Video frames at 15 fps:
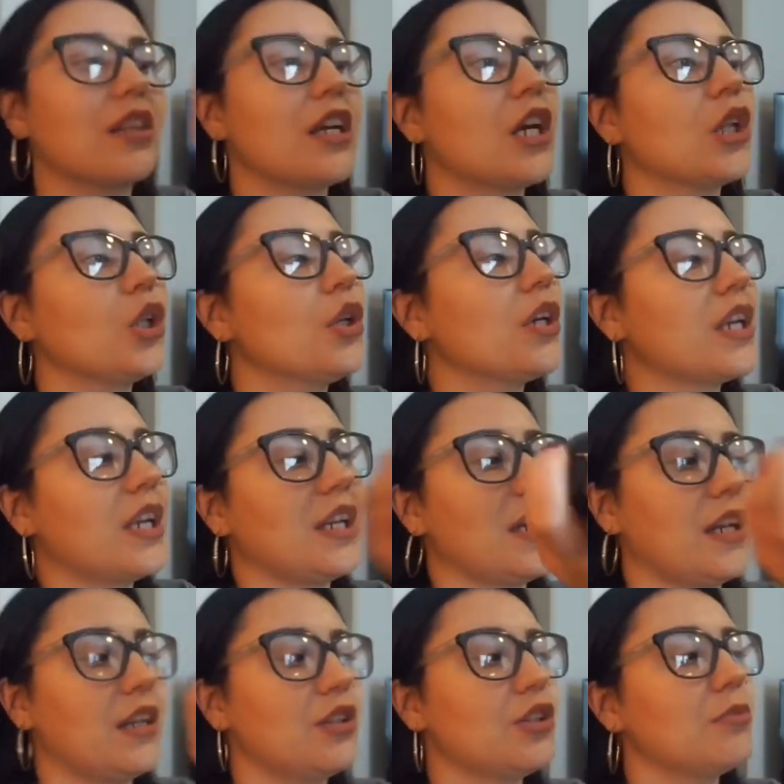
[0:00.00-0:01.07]
there looking
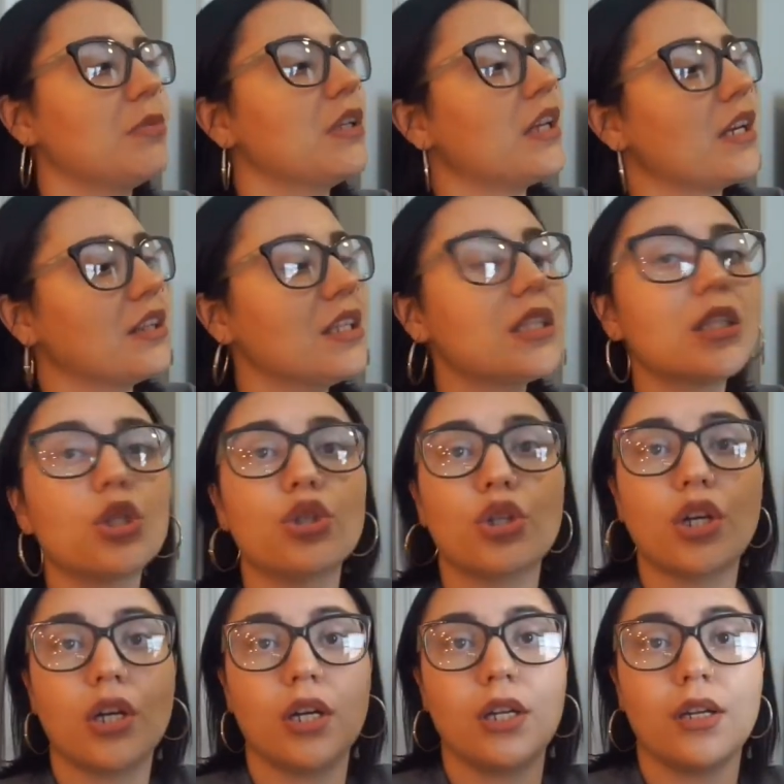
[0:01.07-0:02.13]
at it to be like, this is
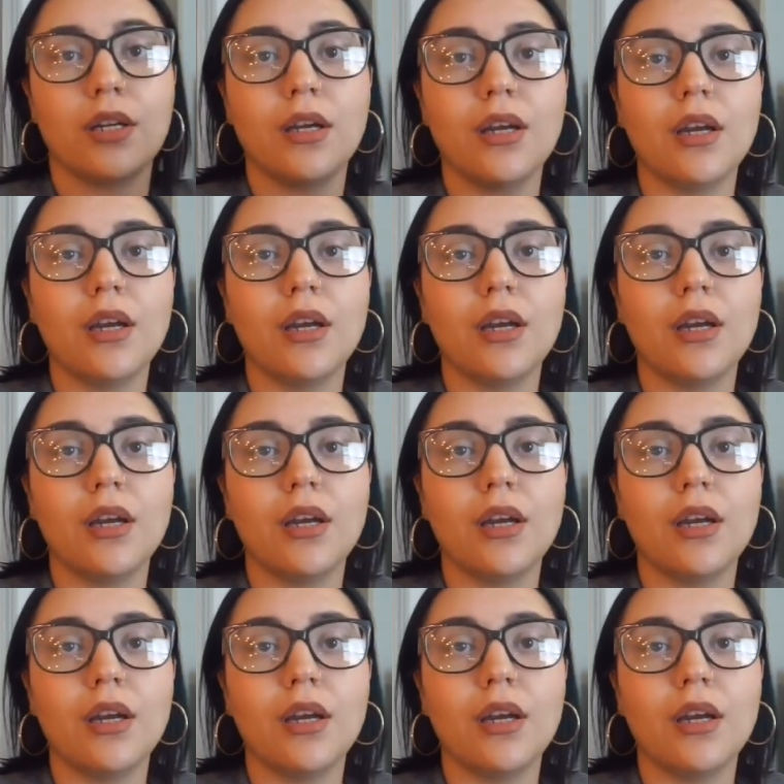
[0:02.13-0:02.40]
good.